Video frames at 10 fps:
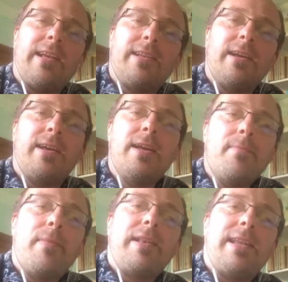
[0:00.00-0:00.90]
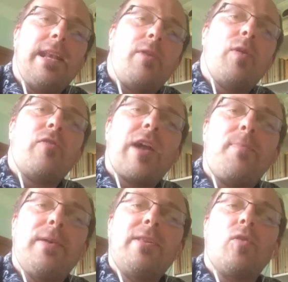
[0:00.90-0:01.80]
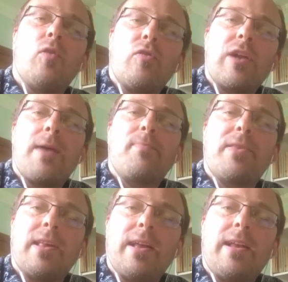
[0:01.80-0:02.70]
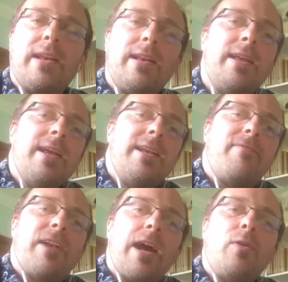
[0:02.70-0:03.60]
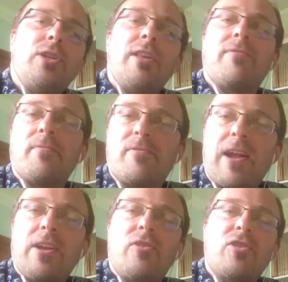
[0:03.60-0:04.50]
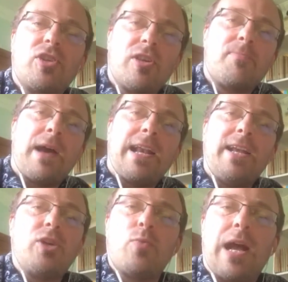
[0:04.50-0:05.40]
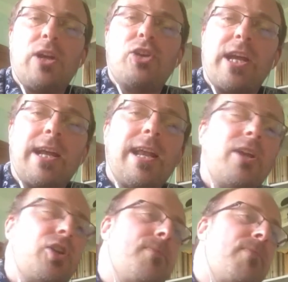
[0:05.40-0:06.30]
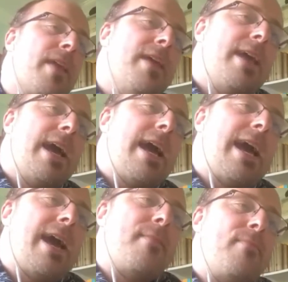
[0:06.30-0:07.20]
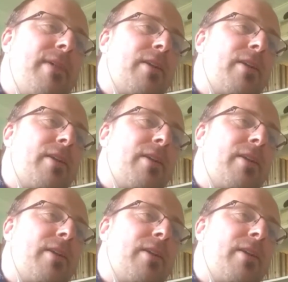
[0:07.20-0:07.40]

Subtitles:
to multilingual rappers or raps in different languages, from French, Spanish, Welsh, English. That